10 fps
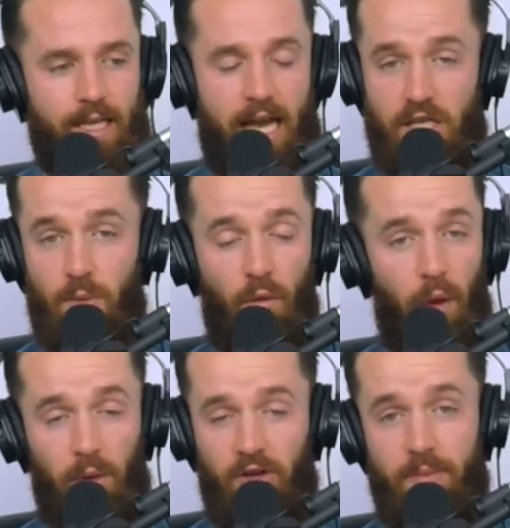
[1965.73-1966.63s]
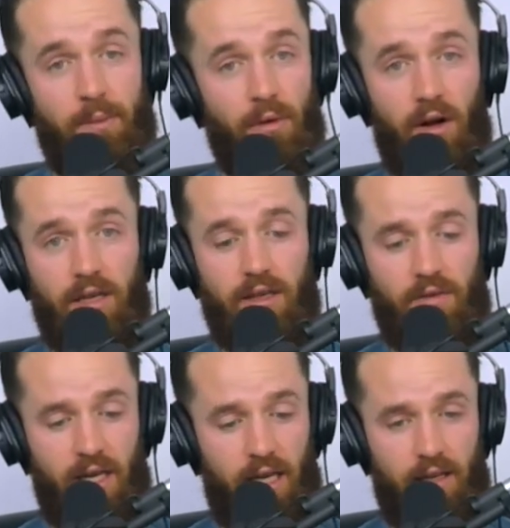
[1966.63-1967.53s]
had a small network of people already
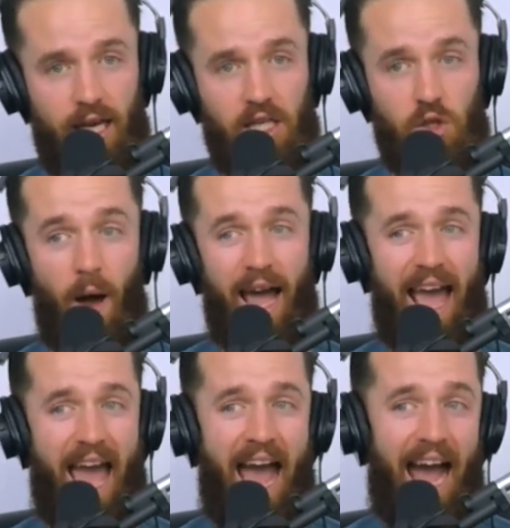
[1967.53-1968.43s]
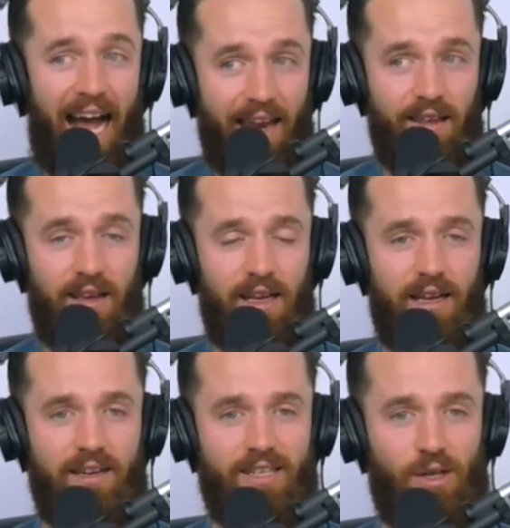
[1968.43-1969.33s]
living in LA. So I had,
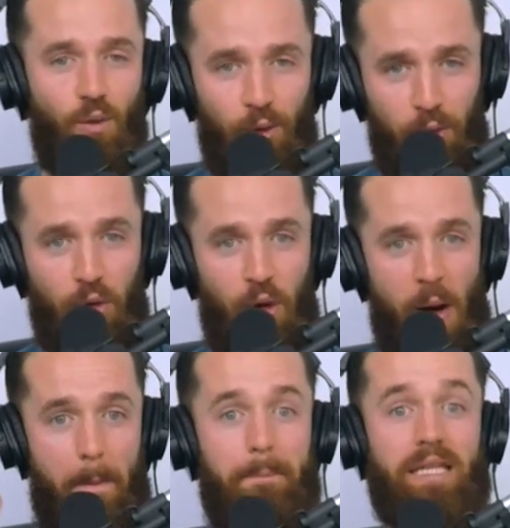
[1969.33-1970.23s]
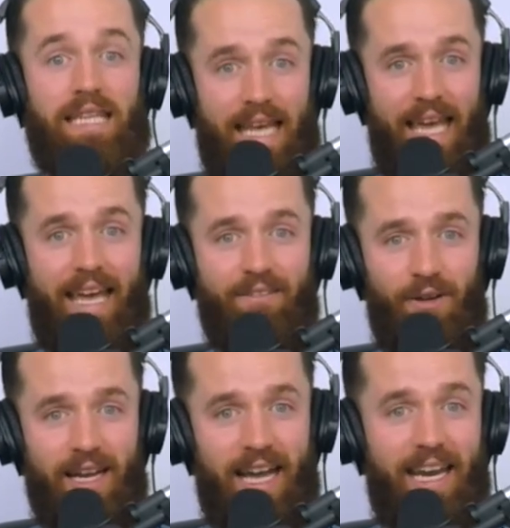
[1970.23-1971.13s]
quote unquote, a plan,
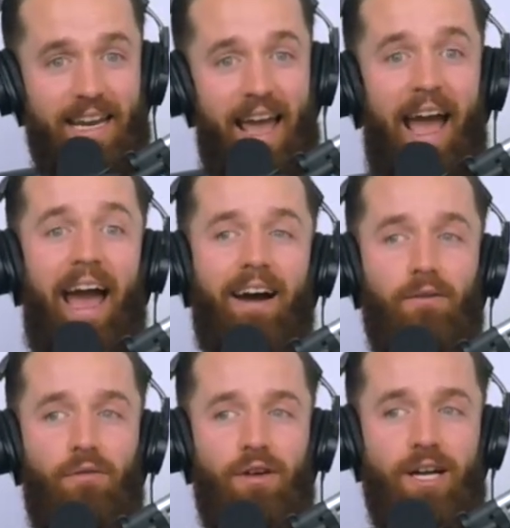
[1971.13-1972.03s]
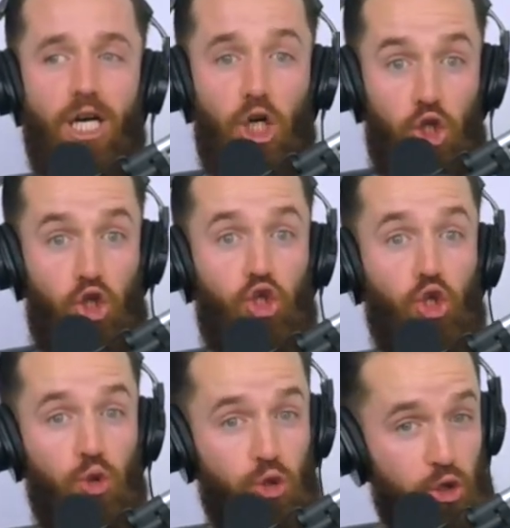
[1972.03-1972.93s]
right? I didn't have a
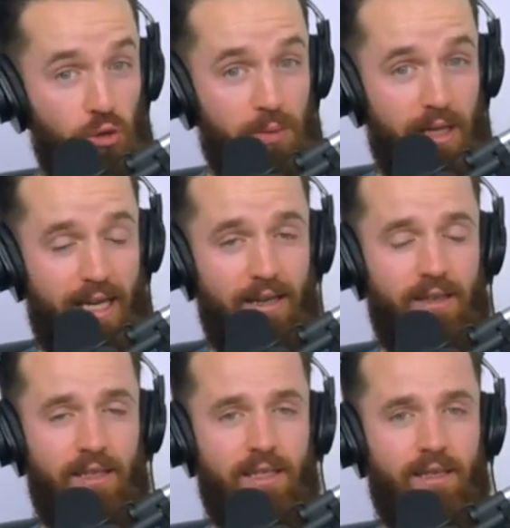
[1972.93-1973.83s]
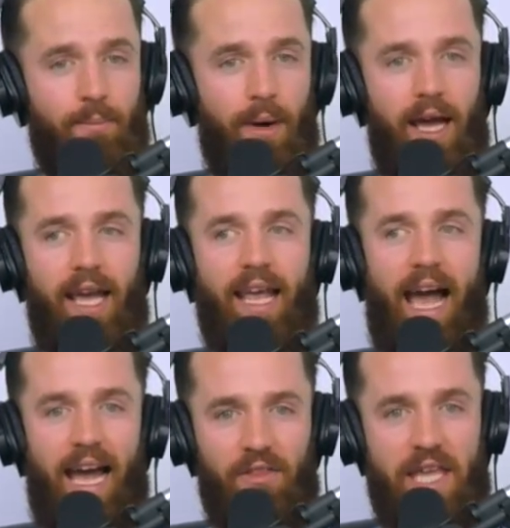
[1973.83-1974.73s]
true plan, but I
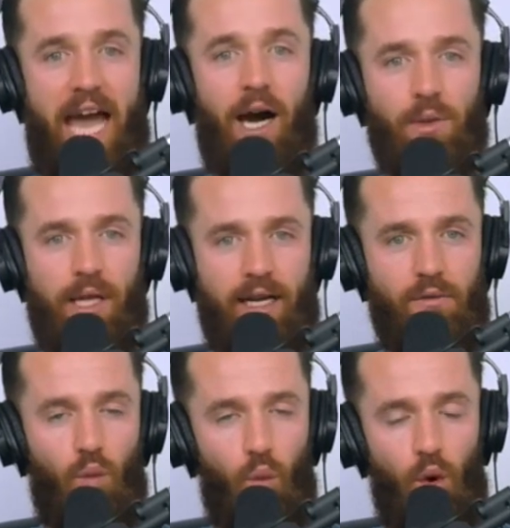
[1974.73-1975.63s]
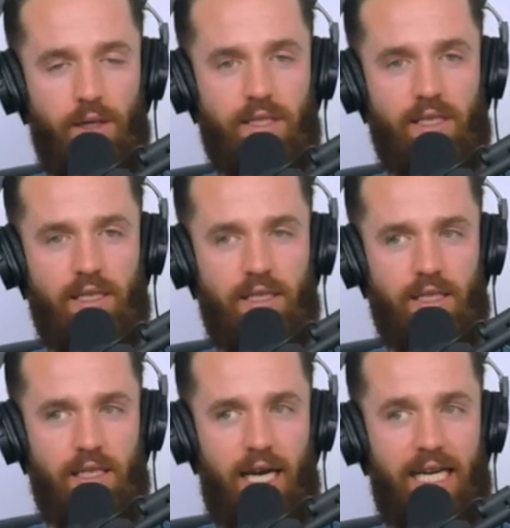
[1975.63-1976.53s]
had the outline of what
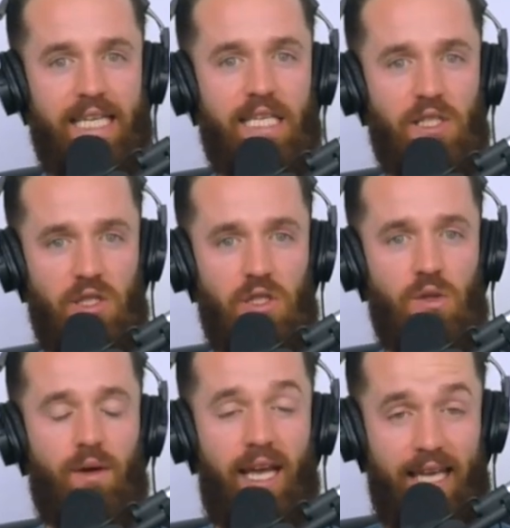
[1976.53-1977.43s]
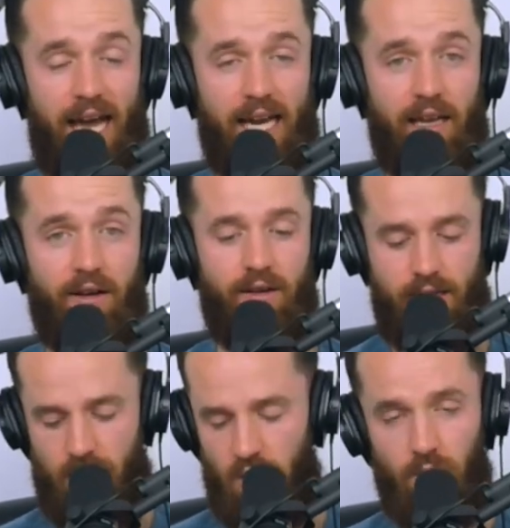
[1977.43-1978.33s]
I needed to do when I got here.
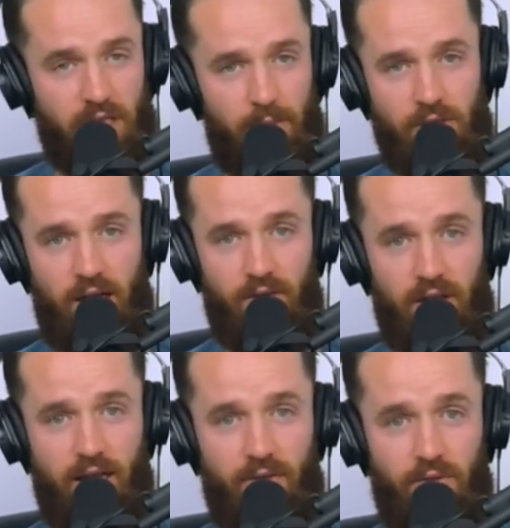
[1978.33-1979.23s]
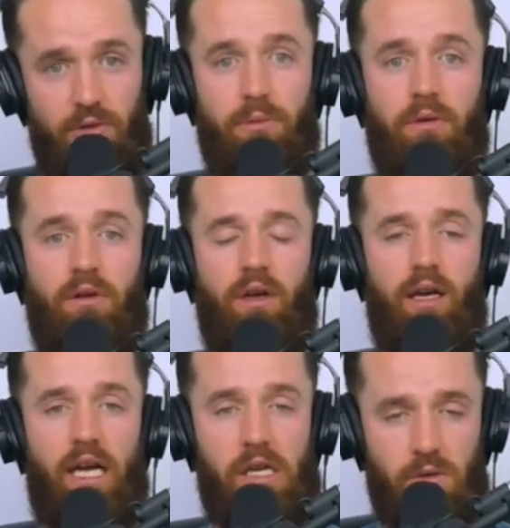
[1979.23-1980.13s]
I knew I was going to be driving a lot for Uber.
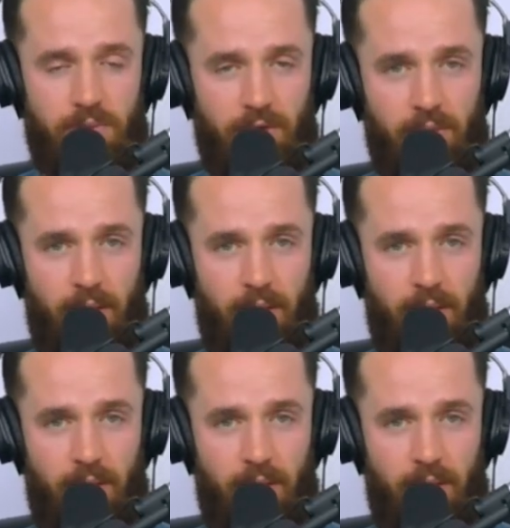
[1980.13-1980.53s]
I knew I was building